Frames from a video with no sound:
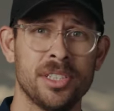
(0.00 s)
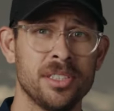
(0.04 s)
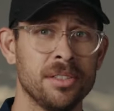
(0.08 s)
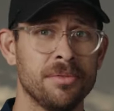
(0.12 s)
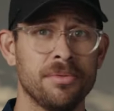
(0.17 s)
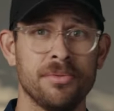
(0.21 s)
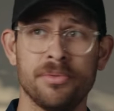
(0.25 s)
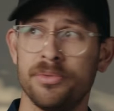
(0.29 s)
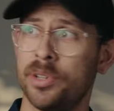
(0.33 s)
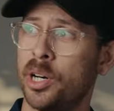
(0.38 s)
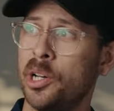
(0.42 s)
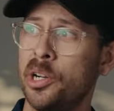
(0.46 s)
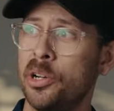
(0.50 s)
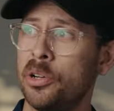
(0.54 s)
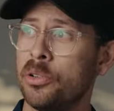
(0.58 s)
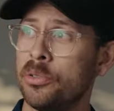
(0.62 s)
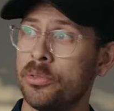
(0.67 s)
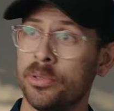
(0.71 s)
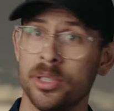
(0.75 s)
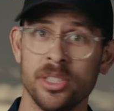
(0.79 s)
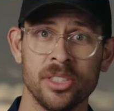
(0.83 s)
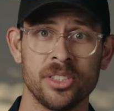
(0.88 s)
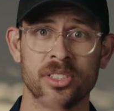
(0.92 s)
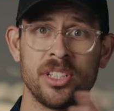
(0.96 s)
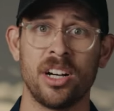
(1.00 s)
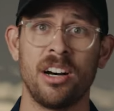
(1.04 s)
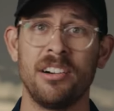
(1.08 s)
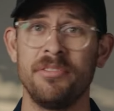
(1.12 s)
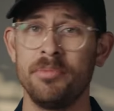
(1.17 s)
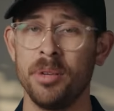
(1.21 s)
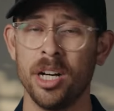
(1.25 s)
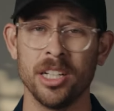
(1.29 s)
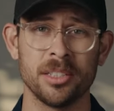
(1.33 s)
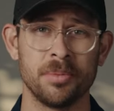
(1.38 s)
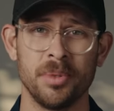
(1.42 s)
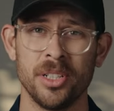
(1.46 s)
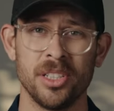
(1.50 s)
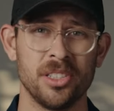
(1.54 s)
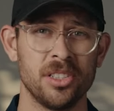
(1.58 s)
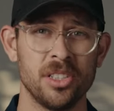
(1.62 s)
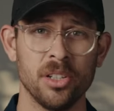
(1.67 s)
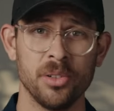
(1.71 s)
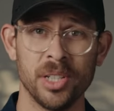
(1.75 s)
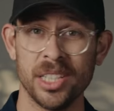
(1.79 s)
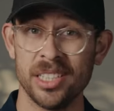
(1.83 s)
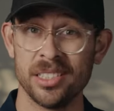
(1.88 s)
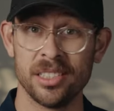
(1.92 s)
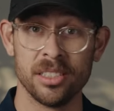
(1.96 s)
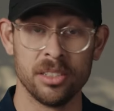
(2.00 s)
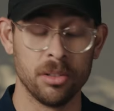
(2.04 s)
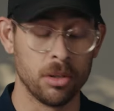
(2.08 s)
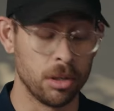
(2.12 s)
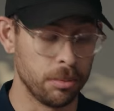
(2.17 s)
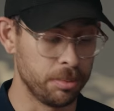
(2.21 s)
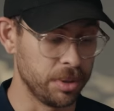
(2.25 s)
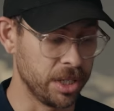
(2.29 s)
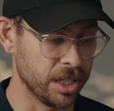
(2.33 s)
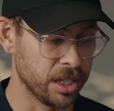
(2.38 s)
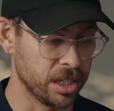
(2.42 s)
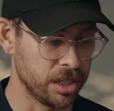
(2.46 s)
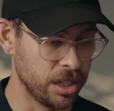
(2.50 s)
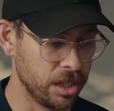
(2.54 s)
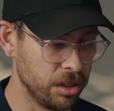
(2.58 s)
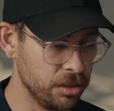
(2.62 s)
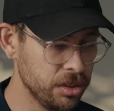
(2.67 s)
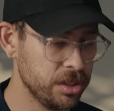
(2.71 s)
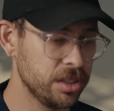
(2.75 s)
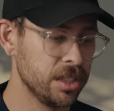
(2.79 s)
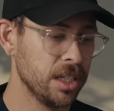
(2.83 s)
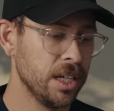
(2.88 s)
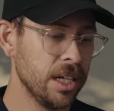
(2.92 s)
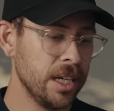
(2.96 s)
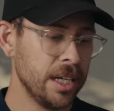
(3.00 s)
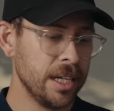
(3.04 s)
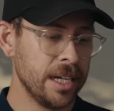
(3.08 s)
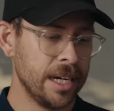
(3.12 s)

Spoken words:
It's a photo softbox, but it's so easy to open and close.